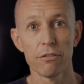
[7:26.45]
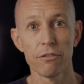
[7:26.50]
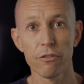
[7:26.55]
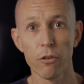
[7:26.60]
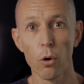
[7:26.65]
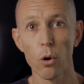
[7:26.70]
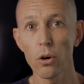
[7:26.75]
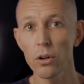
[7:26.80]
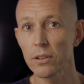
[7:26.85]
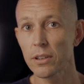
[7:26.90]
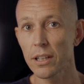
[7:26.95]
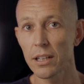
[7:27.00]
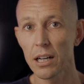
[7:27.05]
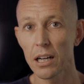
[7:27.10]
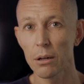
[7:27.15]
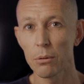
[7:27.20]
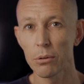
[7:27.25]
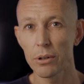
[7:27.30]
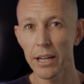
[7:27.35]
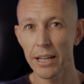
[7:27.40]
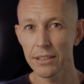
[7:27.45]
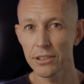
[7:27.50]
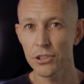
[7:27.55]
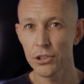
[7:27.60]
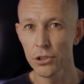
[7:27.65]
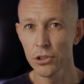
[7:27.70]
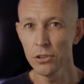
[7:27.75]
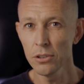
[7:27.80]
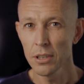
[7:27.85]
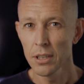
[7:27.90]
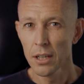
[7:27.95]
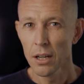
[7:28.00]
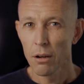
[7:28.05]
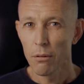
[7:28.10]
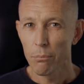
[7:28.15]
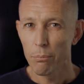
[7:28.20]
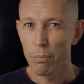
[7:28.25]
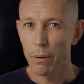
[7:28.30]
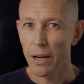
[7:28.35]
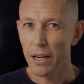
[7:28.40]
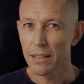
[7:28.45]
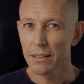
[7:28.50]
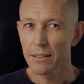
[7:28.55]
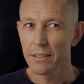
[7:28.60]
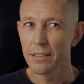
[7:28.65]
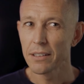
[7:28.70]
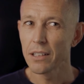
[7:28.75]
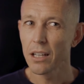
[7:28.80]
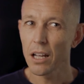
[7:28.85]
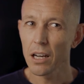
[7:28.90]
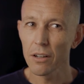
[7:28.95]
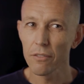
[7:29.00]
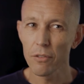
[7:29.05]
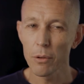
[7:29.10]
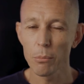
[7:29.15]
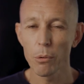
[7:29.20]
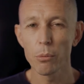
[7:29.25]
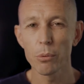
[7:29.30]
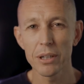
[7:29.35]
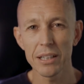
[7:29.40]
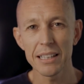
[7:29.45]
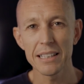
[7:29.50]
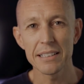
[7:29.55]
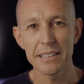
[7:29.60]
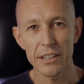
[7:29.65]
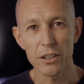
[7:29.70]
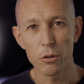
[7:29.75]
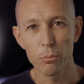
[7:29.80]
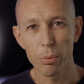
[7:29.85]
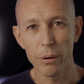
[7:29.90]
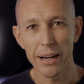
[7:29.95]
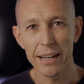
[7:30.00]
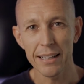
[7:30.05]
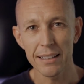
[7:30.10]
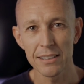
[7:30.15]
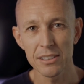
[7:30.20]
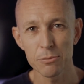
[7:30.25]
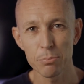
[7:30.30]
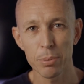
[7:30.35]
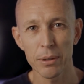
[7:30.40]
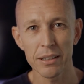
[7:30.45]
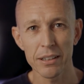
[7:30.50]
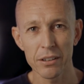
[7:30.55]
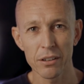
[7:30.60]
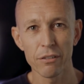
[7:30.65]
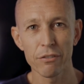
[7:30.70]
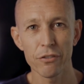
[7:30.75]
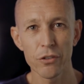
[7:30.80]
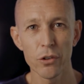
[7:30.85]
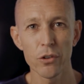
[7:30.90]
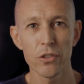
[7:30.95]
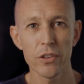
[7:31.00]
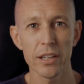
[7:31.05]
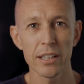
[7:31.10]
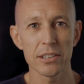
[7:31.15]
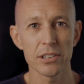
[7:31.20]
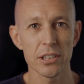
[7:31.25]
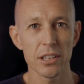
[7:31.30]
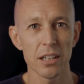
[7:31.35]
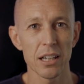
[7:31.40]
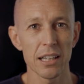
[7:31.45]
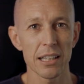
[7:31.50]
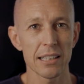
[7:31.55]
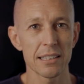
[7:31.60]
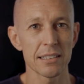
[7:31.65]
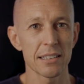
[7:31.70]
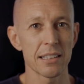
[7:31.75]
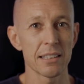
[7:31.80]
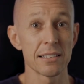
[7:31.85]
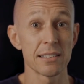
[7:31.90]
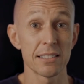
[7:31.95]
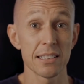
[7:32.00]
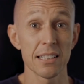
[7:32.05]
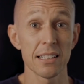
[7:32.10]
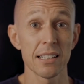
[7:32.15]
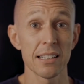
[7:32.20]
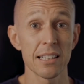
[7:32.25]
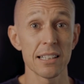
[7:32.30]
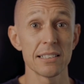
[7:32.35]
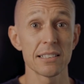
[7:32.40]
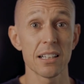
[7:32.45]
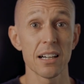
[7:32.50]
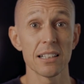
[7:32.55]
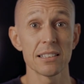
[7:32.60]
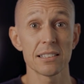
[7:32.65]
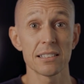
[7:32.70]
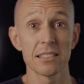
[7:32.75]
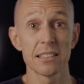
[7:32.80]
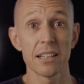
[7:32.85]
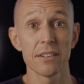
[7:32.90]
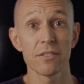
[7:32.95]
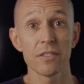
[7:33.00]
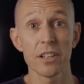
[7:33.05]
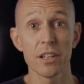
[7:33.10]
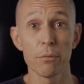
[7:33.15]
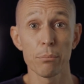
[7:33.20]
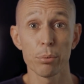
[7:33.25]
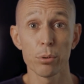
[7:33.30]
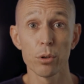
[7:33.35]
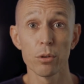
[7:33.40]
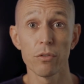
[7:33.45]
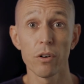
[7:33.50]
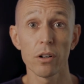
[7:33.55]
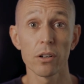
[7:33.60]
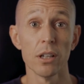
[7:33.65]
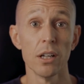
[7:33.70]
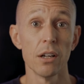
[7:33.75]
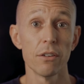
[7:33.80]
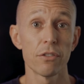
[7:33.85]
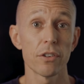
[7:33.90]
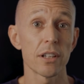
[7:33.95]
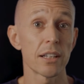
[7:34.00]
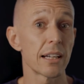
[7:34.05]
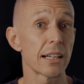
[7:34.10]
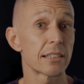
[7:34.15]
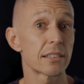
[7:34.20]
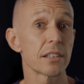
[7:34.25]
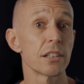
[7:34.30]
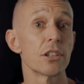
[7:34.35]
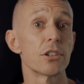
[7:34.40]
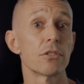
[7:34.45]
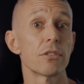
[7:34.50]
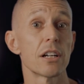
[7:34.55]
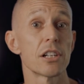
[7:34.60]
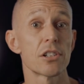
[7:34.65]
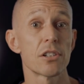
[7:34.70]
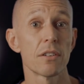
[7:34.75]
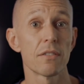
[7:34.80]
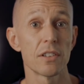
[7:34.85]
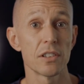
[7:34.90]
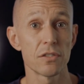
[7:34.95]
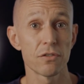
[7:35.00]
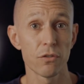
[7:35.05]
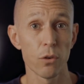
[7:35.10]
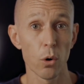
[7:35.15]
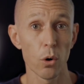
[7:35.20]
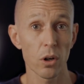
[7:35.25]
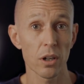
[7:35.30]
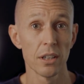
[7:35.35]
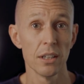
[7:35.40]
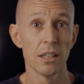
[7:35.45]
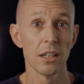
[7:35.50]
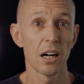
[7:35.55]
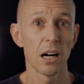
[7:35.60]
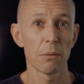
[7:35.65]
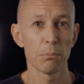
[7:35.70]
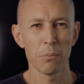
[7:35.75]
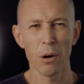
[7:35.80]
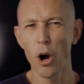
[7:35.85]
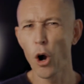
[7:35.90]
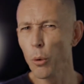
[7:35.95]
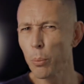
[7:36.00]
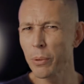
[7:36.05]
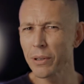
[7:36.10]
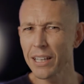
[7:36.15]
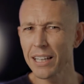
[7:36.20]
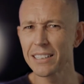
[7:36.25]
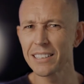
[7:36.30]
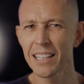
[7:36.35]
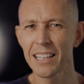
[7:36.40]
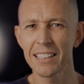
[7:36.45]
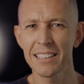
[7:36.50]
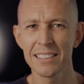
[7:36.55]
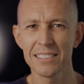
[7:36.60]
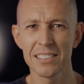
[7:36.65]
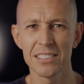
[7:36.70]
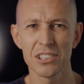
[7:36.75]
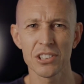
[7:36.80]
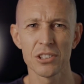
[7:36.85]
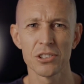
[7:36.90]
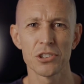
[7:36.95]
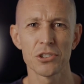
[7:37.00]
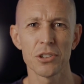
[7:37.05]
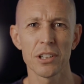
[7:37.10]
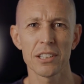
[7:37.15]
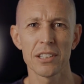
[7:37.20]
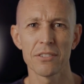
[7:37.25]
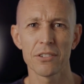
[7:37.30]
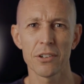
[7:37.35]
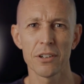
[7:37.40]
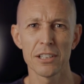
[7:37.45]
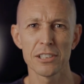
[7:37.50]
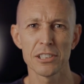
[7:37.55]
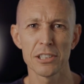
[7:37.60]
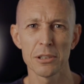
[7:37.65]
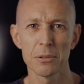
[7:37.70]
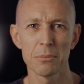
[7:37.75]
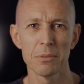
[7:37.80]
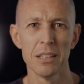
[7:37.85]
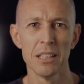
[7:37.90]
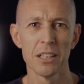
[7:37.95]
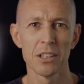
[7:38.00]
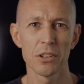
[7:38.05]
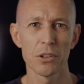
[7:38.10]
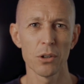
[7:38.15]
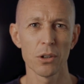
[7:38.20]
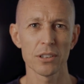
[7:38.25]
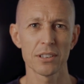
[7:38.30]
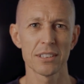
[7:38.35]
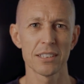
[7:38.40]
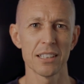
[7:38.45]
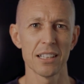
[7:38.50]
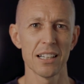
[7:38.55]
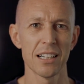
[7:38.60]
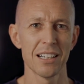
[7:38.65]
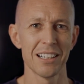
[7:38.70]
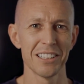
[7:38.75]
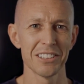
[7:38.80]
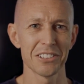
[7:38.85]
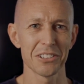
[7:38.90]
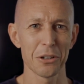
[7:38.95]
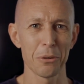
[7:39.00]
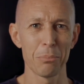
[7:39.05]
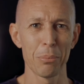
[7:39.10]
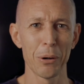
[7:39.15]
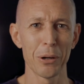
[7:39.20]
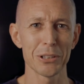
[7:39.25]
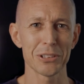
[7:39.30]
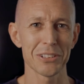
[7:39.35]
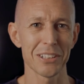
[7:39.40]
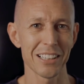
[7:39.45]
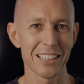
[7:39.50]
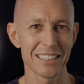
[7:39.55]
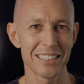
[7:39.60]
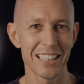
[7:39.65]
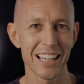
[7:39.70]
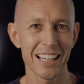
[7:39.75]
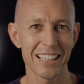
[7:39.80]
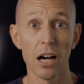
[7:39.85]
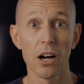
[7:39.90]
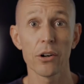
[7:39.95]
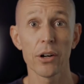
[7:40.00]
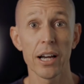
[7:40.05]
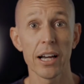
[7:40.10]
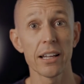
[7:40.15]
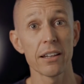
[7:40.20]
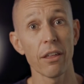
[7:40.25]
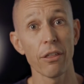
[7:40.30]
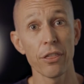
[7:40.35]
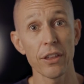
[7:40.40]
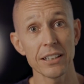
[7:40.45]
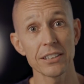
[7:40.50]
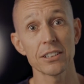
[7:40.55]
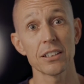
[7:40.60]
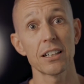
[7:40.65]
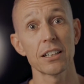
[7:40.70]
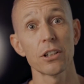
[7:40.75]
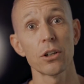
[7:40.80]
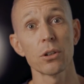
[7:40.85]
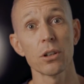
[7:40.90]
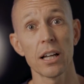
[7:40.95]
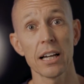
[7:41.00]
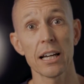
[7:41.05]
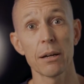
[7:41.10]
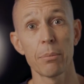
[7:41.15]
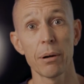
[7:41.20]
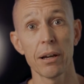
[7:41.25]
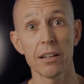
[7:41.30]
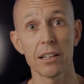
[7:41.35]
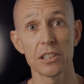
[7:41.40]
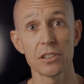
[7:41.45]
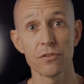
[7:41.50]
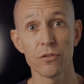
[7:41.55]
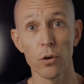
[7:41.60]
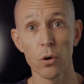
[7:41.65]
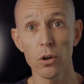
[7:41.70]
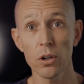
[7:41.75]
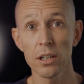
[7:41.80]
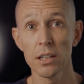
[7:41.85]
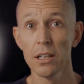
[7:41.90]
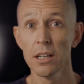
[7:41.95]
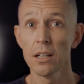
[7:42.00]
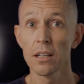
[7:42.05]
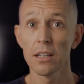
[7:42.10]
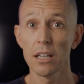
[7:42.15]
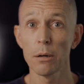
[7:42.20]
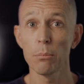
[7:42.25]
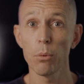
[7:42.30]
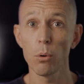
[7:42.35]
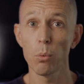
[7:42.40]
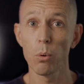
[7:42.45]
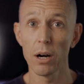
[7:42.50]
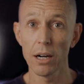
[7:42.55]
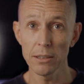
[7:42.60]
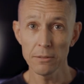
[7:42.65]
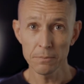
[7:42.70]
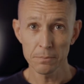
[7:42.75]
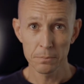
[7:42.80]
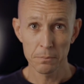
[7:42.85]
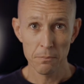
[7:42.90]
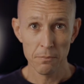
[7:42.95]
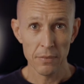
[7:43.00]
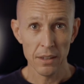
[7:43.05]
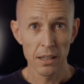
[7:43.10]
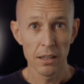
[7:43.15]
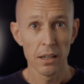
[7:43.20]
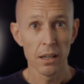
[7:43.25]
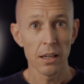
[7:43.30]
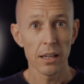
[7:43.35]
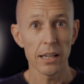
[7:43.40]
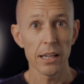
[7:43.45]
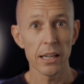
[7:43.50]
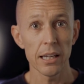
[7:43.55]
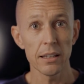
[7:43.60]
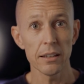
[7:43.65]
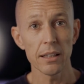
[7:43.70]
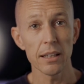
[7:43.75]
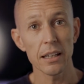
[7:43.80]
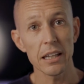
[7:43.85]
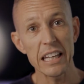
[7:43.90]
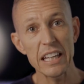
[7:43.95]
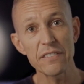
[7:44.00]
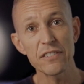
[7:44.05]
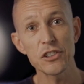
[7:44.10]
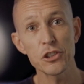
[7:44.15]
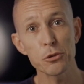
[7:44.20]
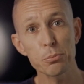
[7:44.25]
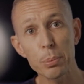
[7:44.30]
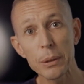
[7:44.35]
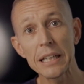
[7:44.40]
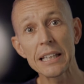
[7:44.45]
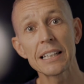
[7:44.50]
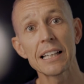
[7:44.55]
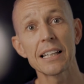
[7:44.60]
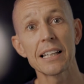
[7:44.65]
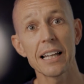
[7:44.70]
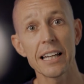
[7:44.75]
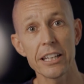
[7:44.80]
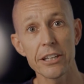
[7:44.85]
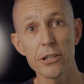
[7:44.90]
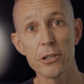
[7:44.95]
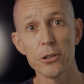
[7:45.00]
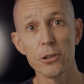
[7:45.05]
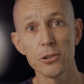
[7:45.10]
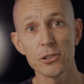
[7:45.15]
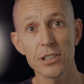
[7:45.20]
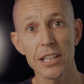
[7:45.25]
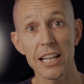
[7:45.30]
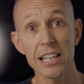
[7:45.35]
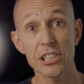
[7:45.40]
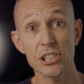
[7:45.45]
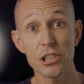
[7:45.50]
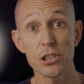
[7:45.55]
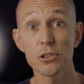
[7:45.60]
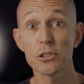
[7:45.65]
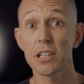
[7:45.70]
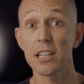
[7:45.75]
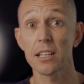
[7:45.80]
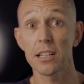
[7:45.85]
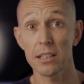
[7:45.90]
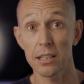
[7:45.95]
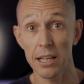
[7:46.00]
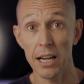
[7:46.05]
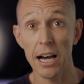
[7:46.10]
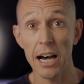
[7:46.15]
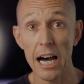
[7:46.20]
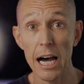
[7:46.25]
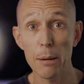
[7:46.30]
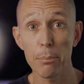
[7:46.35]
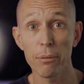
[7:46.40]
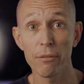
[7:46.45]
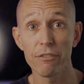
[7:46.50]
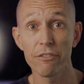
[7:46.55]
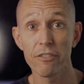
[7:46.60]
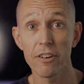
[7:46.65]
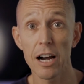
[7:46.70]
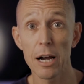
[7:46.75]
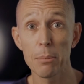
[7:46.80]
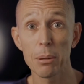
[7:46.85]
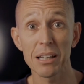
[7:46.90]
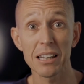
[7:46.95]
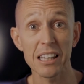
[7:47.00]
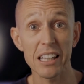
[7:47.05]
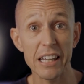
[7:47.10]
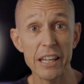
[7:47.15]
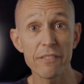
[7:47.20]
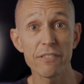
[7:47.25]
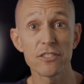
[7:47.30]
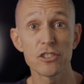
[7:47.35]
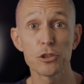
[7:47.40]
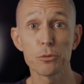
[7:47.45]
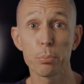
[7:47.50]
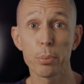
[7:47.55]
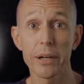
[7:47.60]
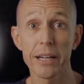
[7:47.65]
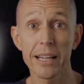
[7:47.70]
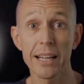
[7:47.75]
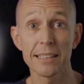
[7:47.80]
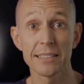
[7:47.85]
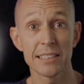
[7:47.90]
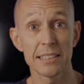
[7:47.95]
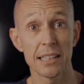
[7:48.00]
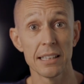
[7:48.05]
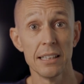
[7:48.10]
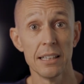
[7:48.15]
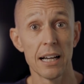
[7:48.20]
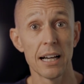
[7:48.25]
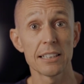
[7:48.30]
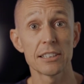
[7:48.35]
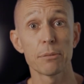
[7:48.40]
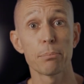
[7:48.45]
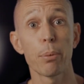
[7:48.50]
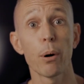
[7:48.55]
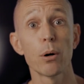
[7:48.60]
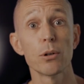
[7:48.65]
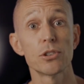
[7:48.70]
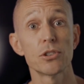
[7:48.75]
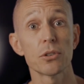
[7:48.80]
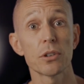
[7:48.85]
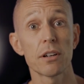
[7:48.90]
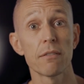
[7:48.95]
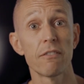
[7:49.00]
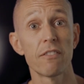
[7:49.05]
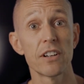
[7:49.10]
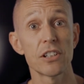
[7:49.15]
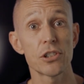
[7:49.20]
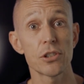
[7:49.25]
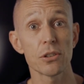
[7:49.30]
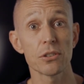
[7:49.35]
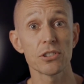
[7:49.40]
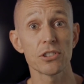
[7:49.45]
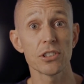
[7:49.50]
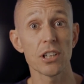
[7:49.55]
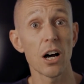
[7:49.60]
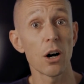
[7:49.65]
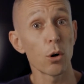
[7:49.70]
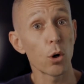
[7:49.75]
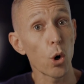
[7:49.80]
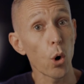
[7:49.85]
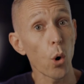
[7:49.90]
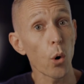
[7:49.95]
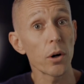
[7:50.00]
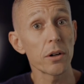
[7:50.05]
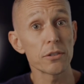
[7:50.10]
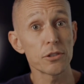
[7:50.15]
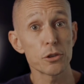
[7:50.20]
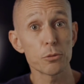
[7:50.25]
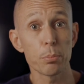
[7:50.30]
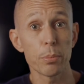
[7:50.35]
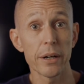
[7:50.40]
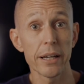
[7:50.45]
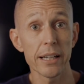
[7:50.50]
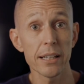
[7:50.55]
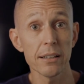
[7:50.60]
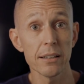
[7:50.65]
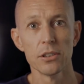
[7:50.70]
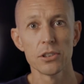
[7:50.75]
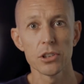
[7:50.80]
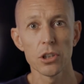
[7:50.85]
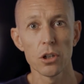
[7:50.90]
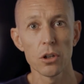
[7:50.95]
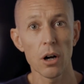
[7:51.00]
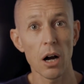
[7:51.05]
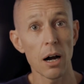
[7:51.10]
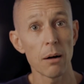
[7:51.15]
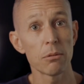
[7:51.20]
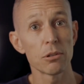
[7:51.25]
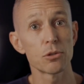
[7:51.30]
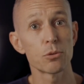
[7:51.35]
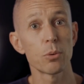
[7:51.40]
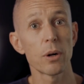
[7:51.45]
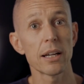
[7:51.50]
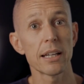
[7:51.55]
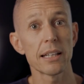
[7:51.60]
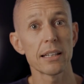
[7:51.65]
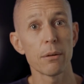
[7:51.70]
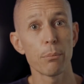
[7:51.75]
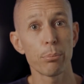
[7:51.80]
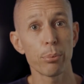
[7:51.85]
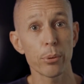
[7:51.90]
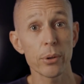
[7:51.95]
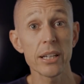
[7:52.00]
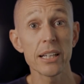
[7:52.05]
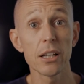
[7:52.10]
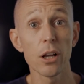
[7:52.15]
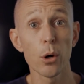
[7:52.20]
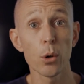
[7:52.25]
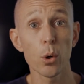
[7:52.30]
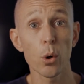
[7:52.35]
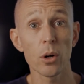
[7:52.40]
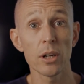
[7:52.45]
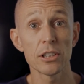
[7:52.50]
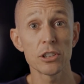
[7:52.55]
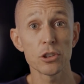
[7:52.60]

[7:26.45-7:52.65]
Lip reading: fork that I will get to, but none of them are really deal breakers, but there are a few things that I can see that these guys can definitely improve on for the next iteration of this fork. I'm hoping they take this as constructive criticism, not a personal attack. Okay, the things that I don't like about this fork. Number one, in the leaf spring that they actually use a carbon fiber leaf spring as opposed to a conventional style coil spring. So I was running the preload on